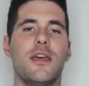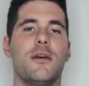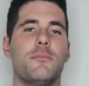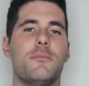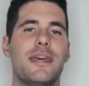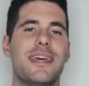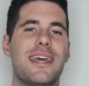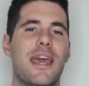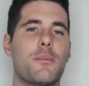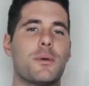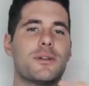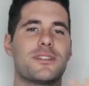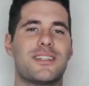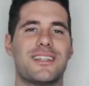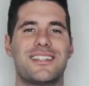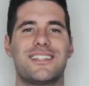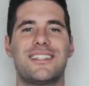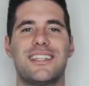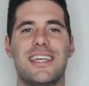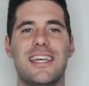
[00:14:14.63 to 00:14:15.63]
Being able to
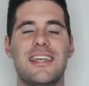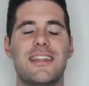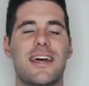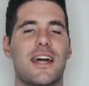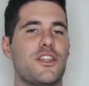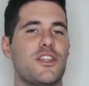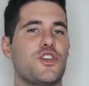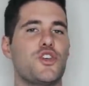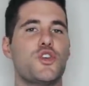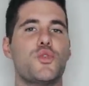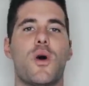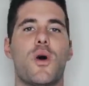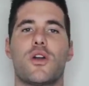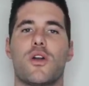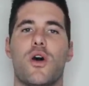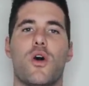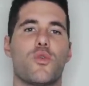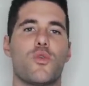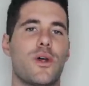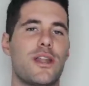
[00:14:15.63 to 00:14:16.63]
see that you
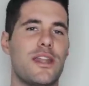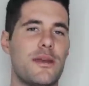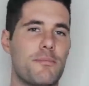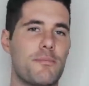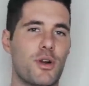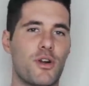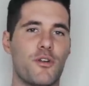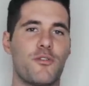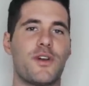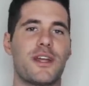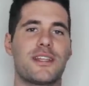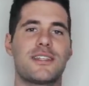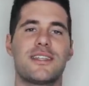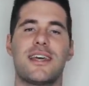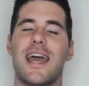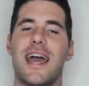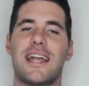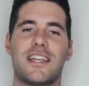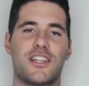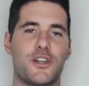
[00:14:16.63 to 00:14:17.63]
are already perfect
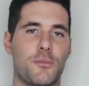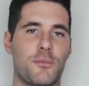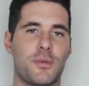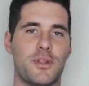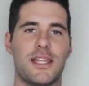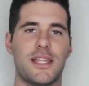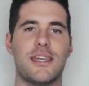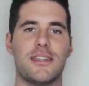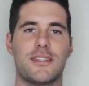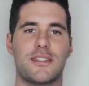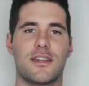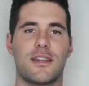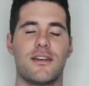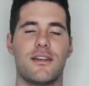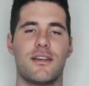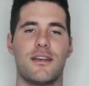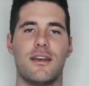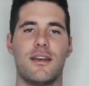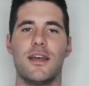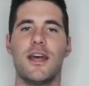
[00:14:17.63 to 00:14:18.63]
and complete,
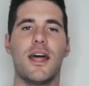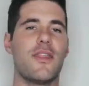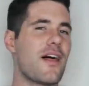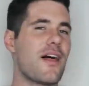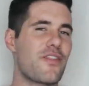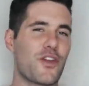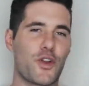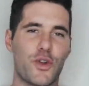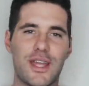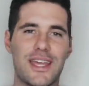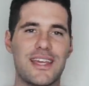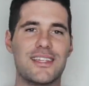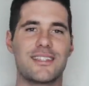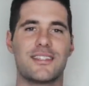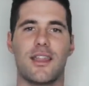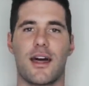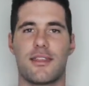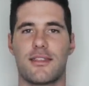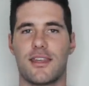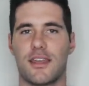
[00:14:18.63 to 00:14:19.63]
that there is
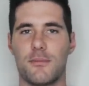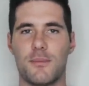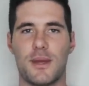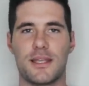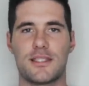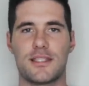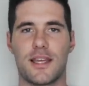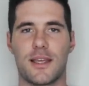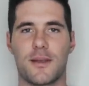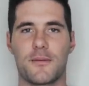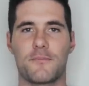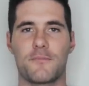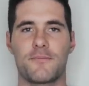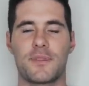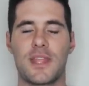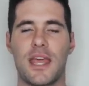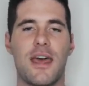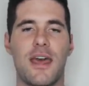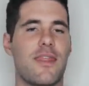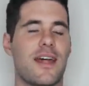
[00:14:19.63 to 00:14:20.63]
nothing missing,
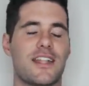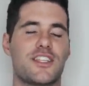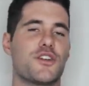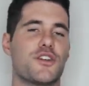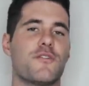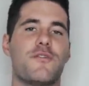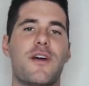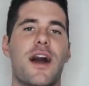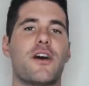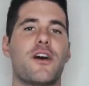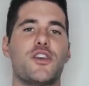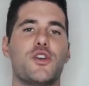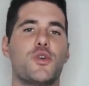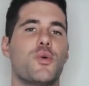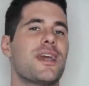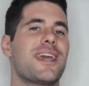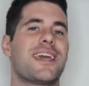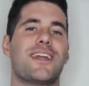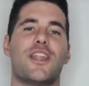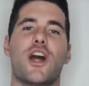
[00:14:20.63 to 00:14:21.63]
that your value
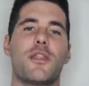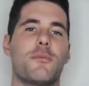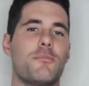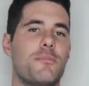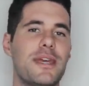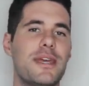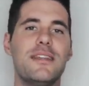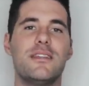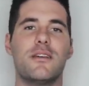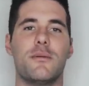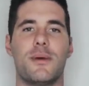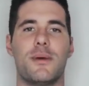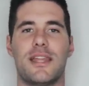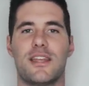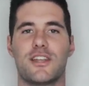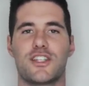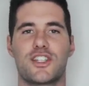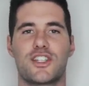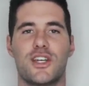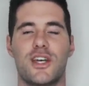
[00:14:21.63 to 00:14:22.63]
cannot be
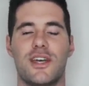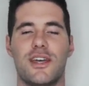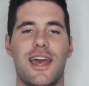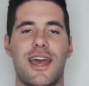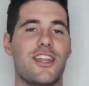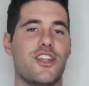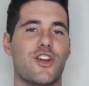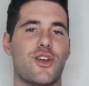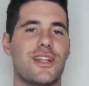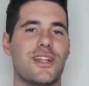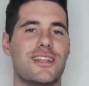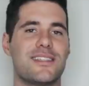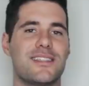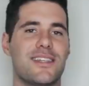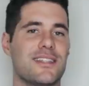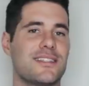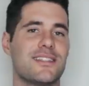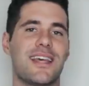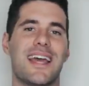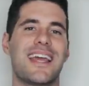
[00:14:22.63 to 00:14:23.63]
diminished and your
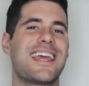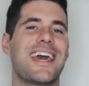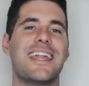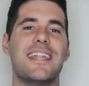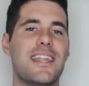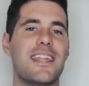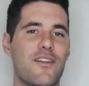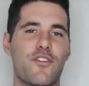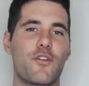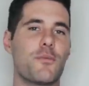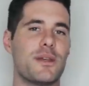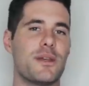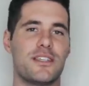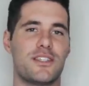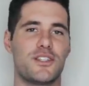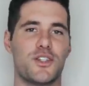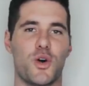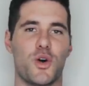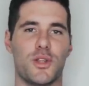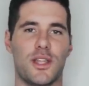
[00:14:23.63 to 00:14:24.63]
innocence can never be
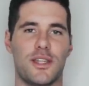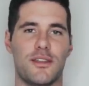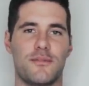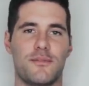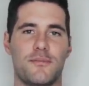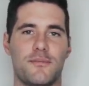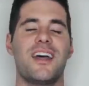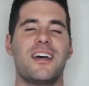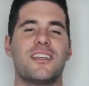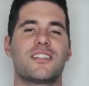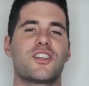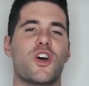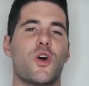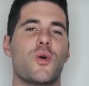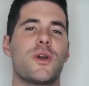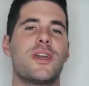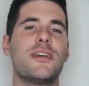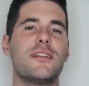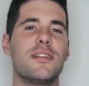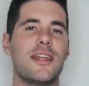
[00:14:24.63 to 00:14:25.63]
stolen. So
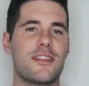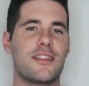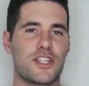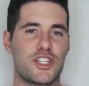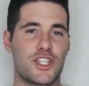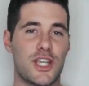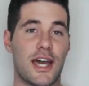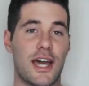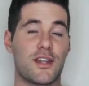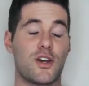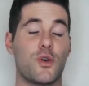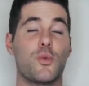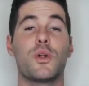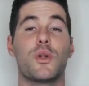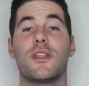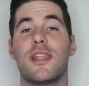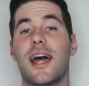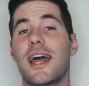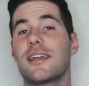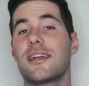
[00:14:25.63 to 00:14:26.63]
healing the shadow
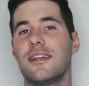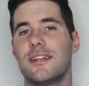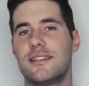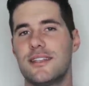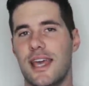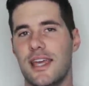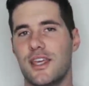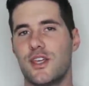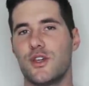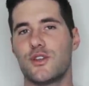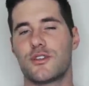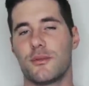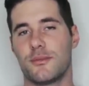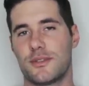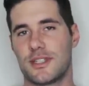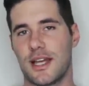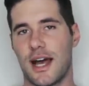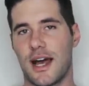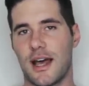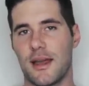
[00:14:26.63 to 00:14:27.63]
will likely take you some
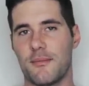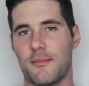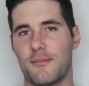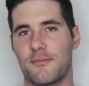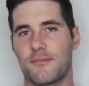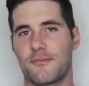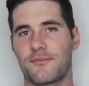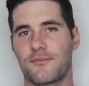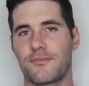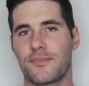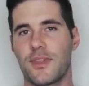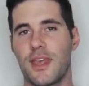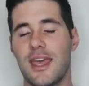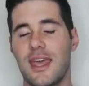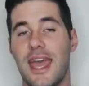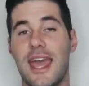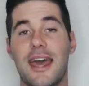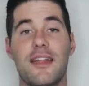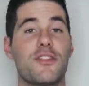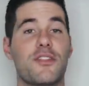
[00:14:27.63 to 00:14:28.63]
time,
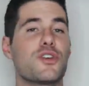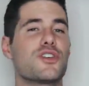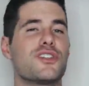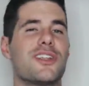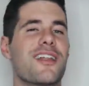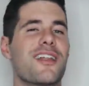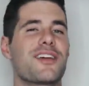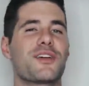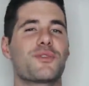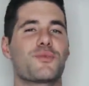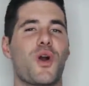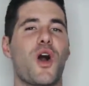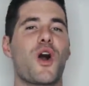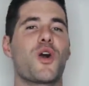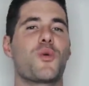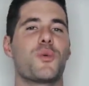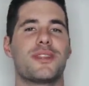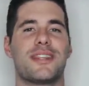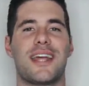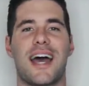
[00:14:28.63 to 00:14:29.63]
and there's nothing
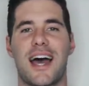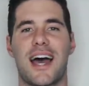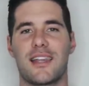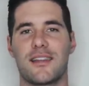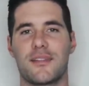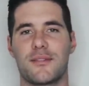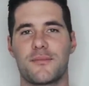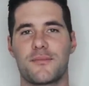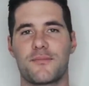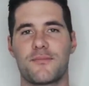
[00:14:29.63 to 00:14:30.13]
wrong with that.